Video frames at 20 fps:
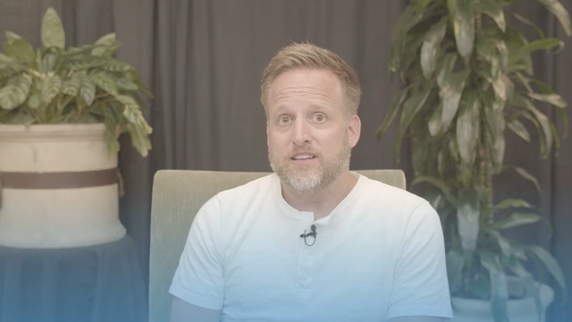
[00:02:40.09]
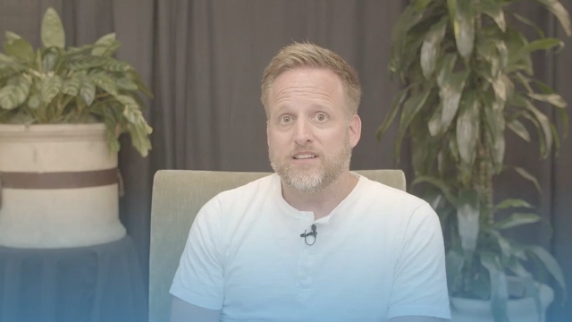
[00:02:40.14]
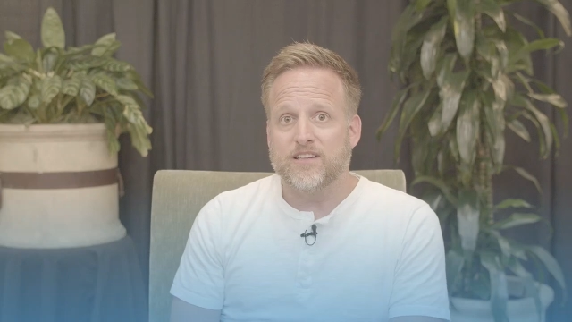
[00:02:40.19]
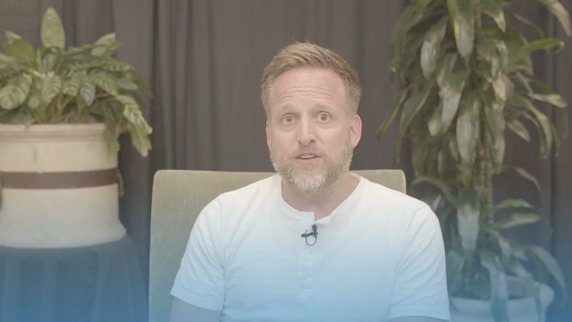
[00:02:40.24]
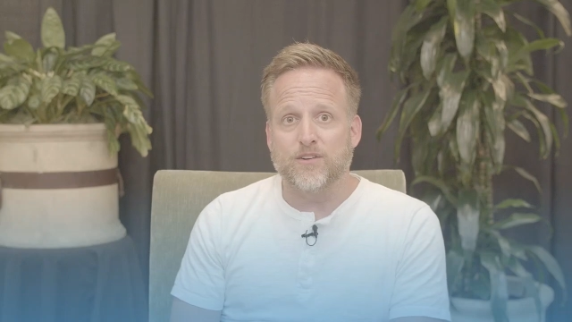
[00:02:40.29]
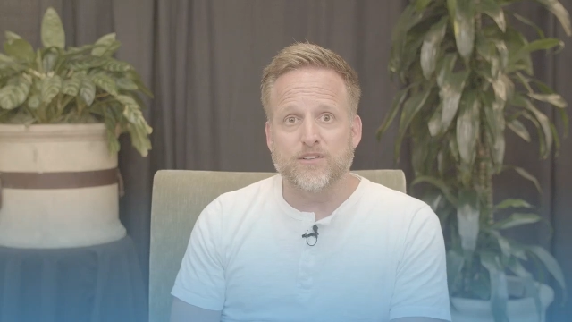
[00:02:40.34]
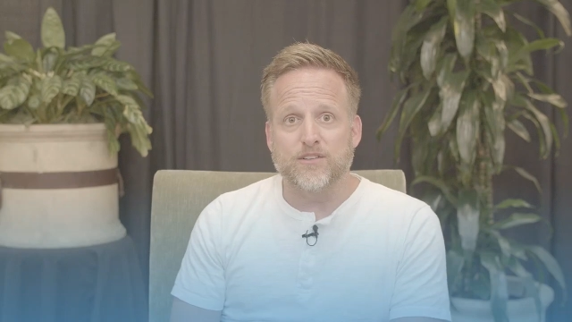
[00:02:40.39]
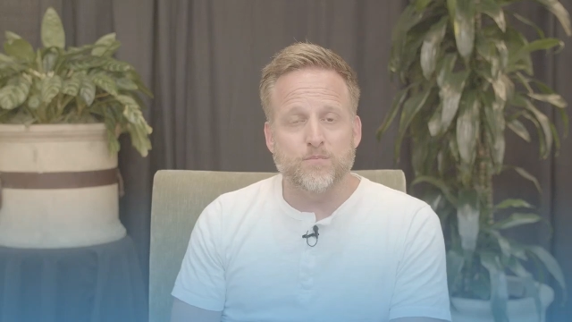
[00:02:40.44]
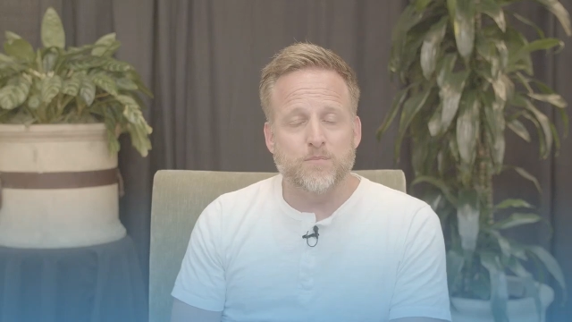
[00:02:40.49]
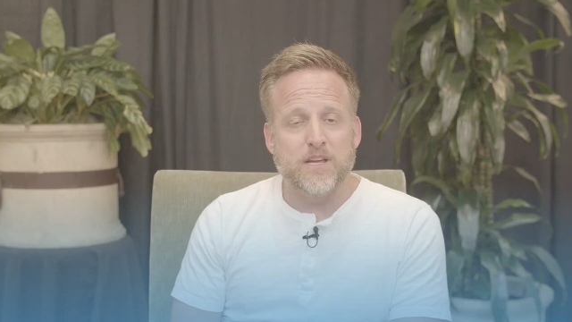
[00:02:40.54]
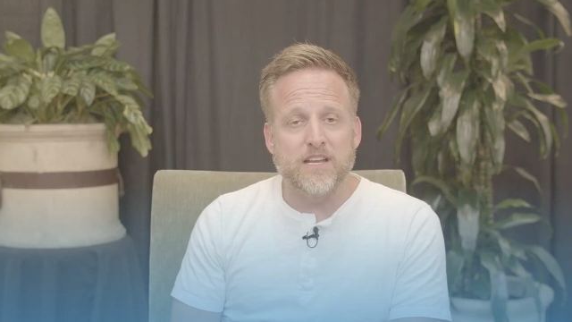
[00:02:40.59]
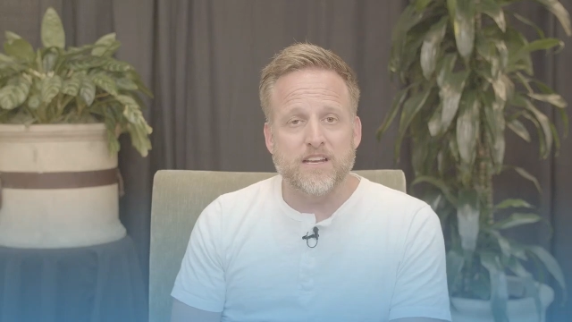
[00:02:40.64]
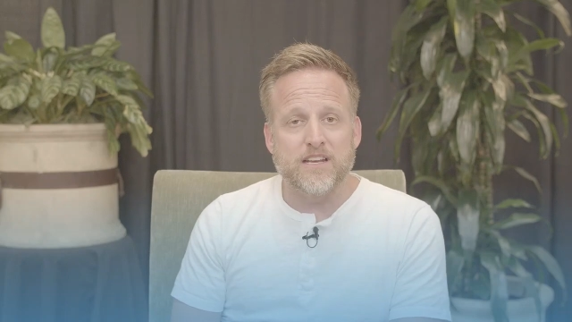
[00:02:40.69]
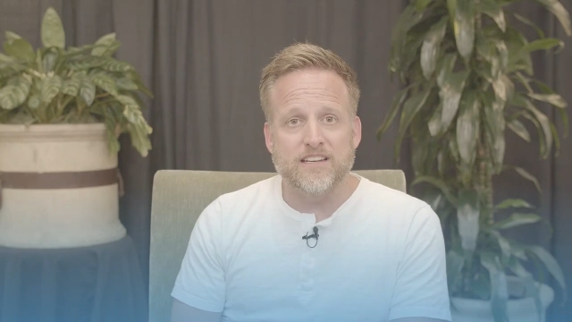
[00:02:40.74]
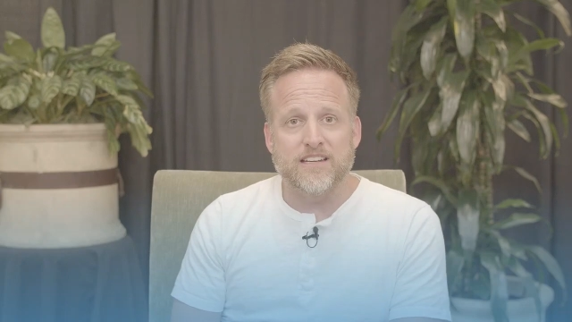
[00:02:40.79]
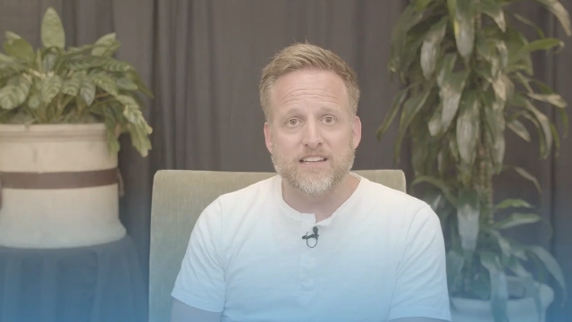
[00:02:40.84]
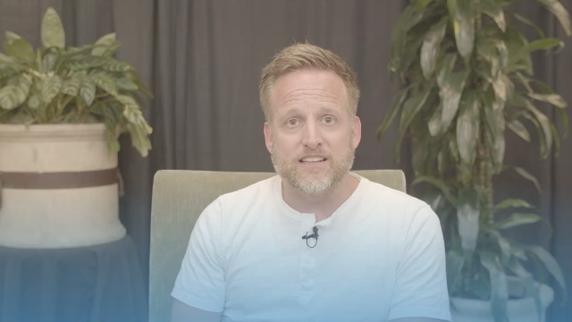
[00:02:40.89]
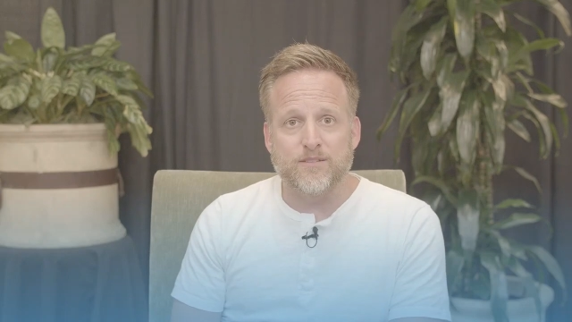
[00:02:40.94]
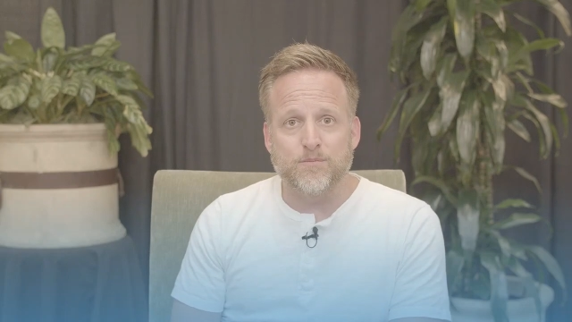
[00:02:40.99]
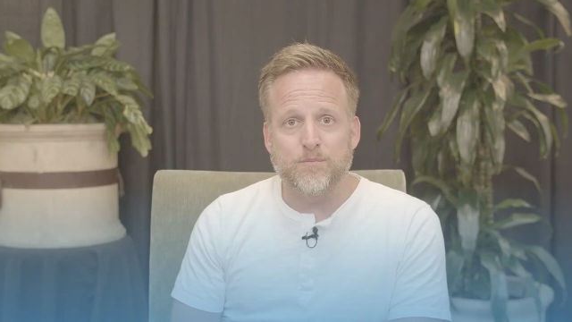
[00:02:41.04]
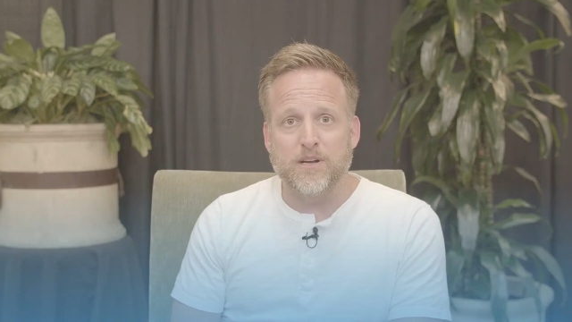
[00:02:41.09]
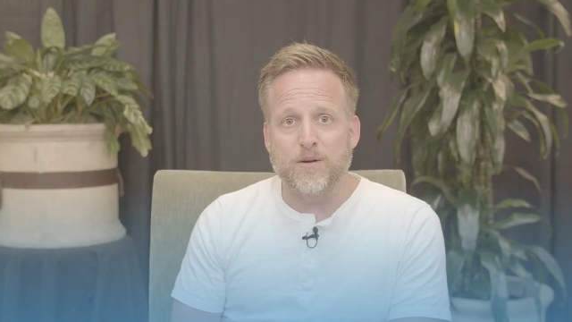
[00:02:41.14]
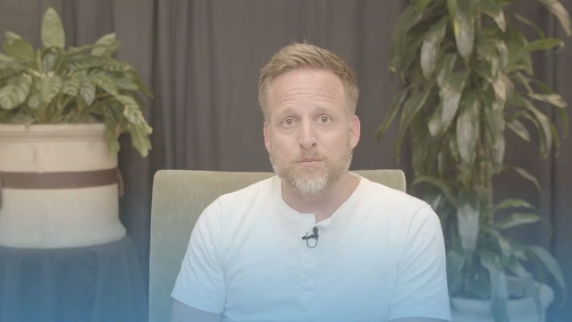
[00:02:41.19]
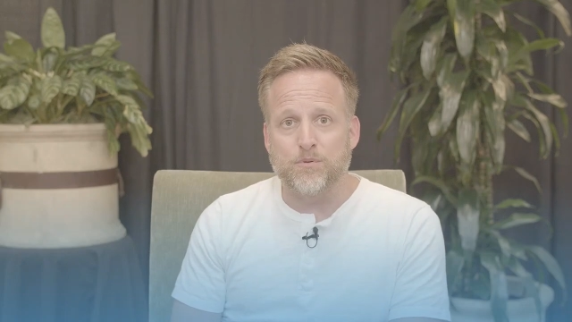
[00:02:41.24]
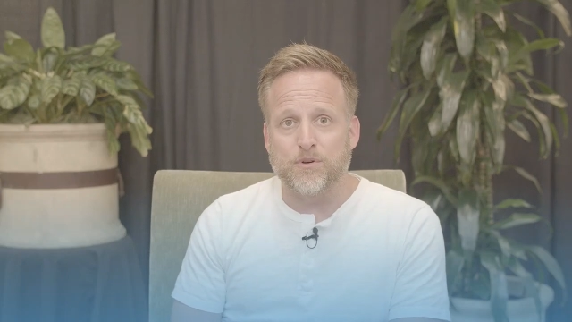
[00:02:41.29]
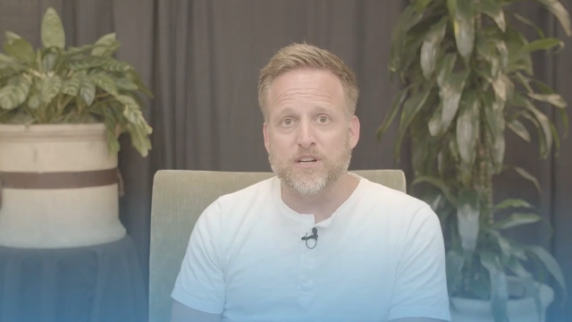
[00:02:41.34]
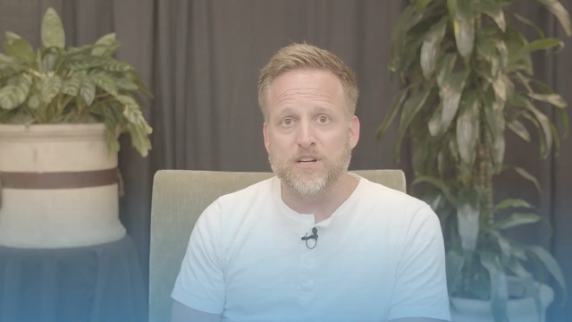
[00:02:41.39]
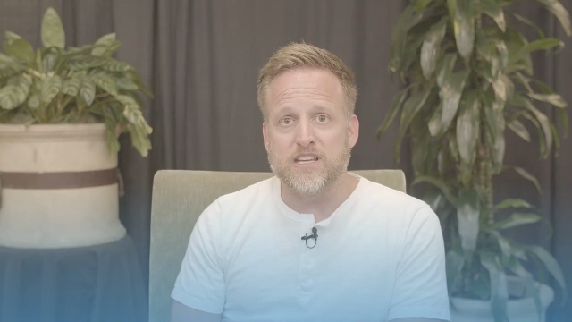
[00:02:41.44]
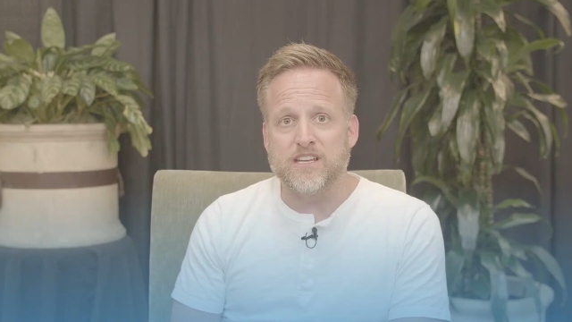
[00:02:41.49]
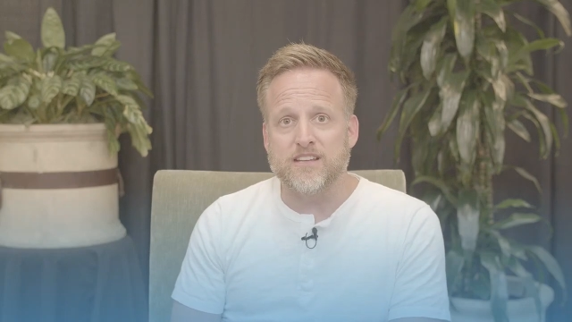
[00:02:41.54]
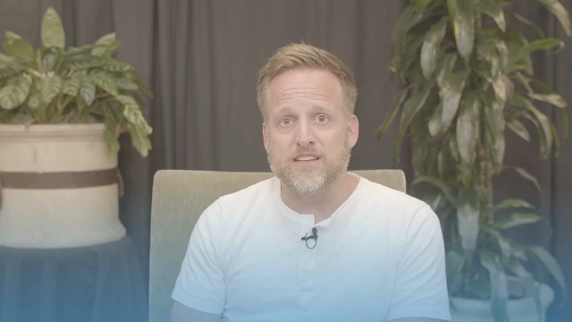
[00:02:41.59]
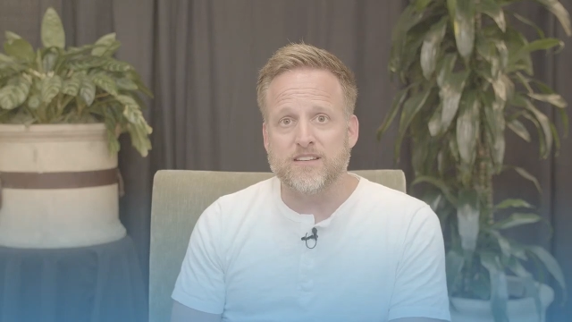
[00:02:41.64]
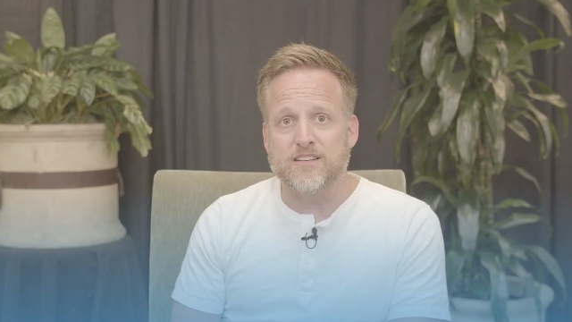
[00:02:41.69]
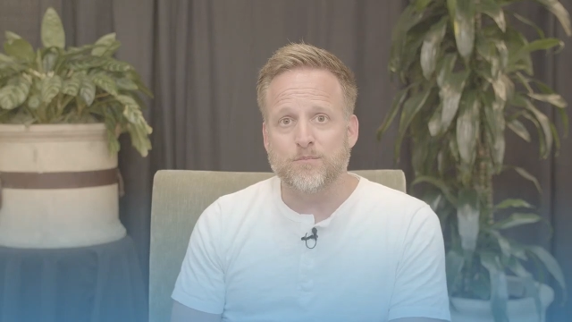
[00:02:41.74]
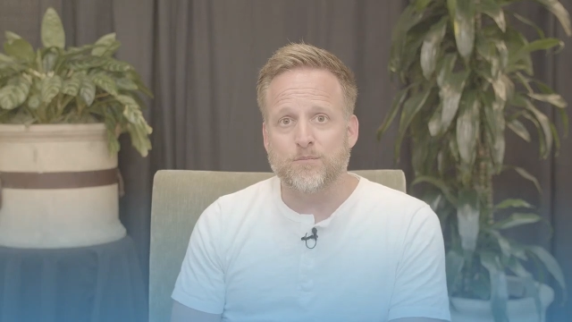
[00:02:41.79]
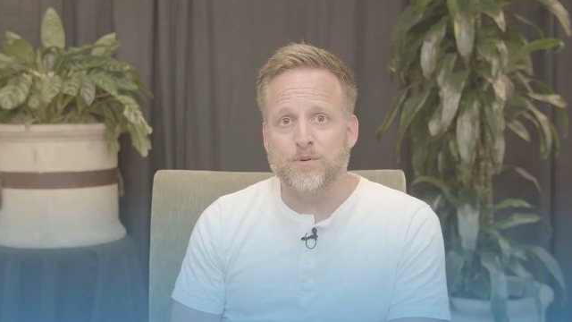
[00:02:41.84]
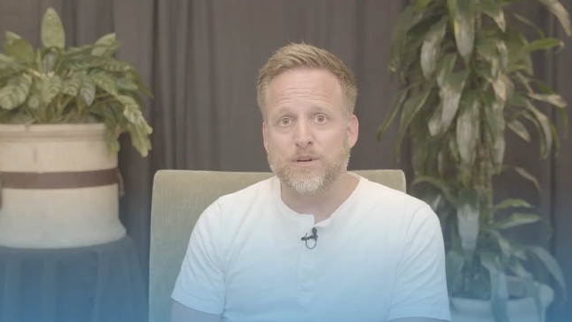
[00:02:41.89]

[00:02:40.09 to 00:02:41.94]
it's been a pretty